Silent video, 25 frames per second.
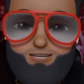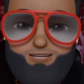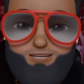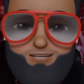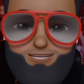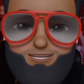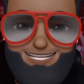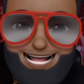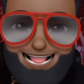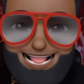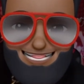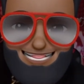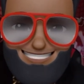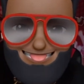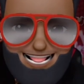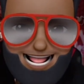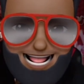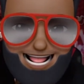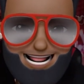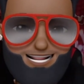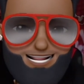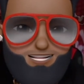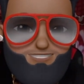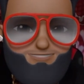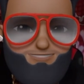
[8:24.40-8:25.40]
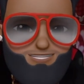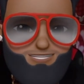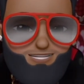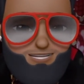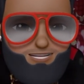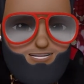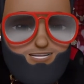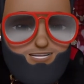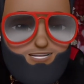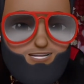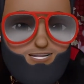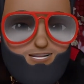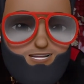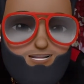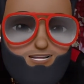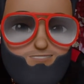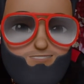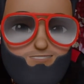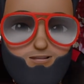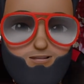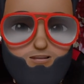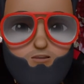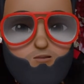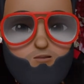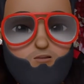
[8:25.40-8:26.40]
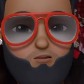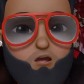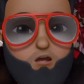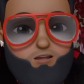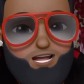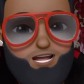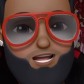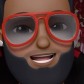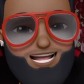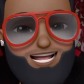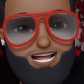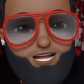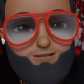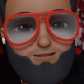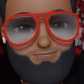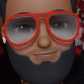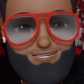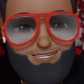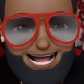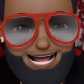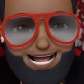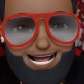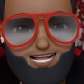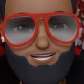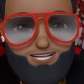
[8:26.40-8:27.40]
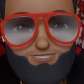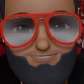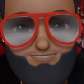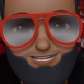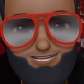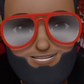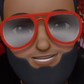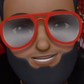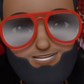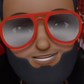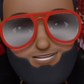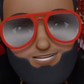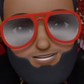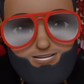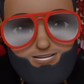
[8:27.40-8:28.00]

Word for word: That's dangerous. But you calling him dangerous?